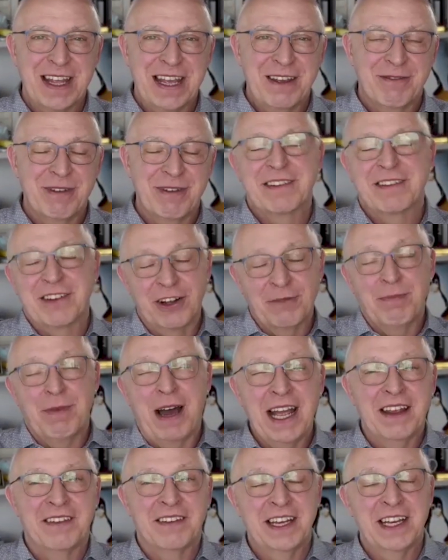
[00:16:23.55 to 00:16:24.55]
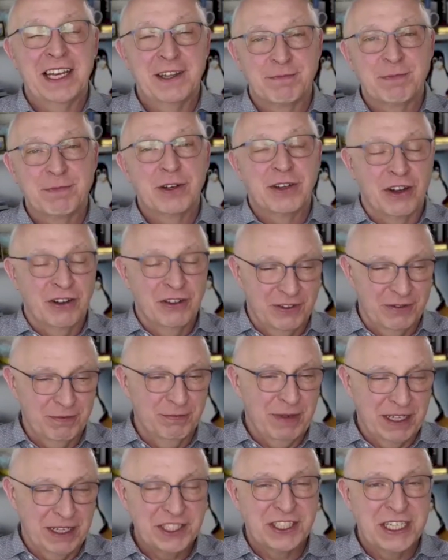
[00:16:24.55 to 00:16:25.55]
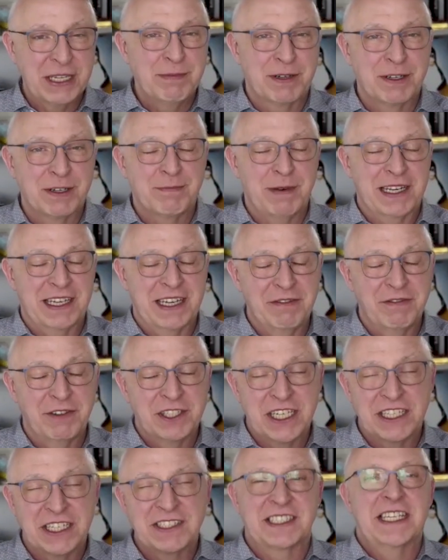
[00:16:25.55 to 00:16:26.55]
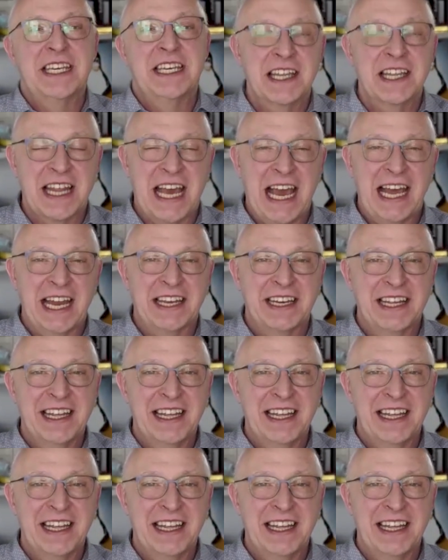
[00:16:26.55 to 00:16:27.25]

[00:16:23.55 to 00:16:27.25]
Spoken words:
well, Scott Myers in his book goes much deeper, but if you just hear that,